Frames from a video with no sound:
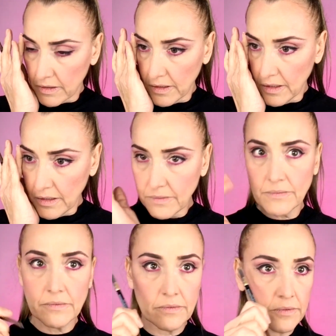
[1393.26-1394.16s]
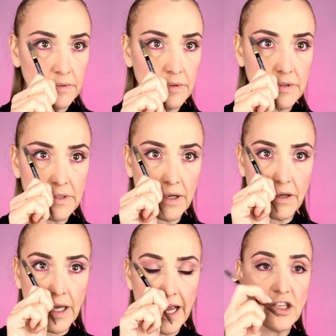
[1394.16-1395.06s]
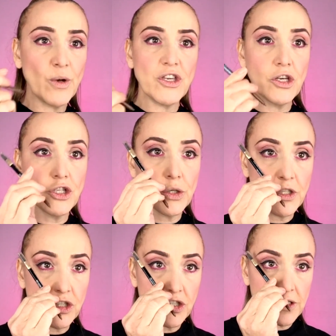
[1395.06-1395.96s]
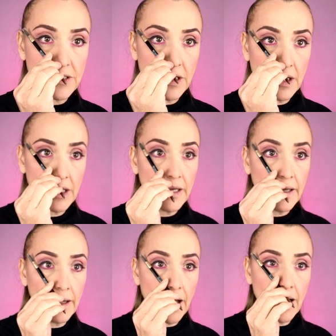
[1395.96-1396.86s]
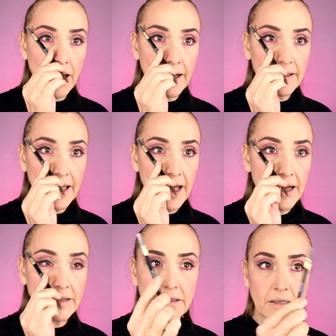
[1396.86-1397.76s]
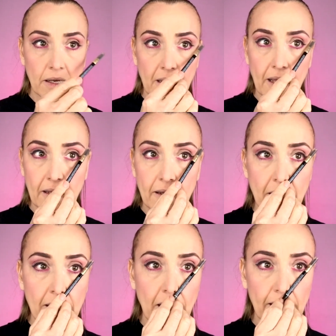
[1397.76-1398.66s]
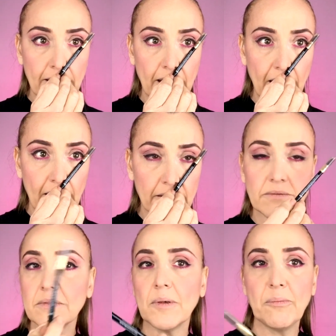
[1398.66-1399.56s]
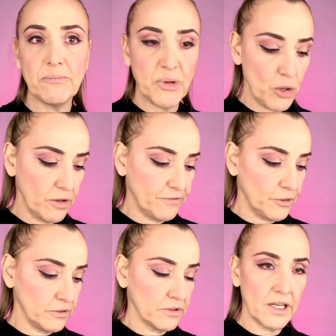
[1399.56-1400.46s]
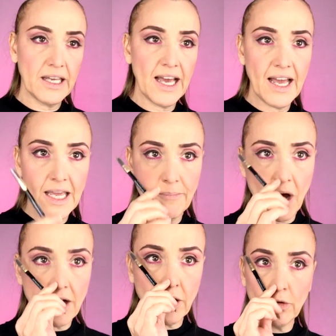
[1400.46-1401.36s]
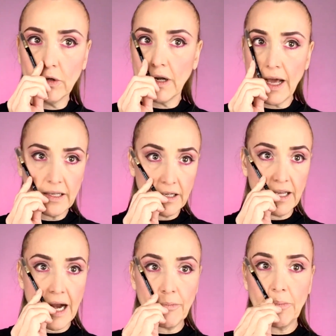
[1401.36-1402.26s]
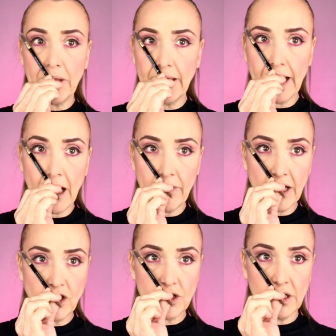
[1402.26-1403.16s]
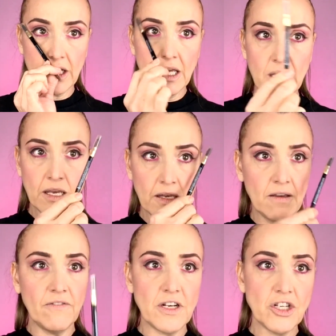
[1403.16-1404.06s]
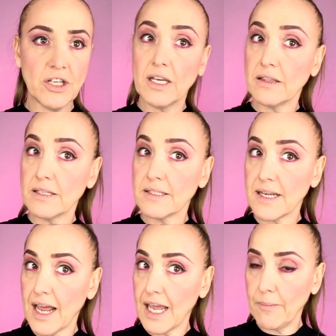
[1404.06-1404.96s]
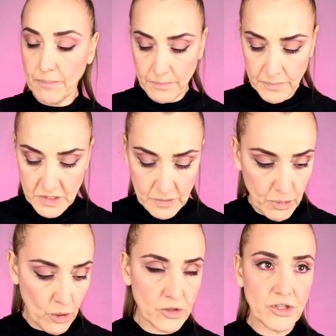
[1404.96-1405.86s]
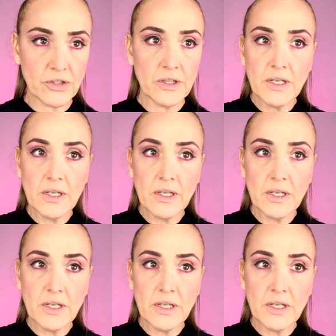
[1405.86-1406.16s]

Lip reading: Yeah. So, and what you can do is you just go like that and go like that. Beautiful. Okay. It might not look like it in camera, but they are actually finishing in the same spot.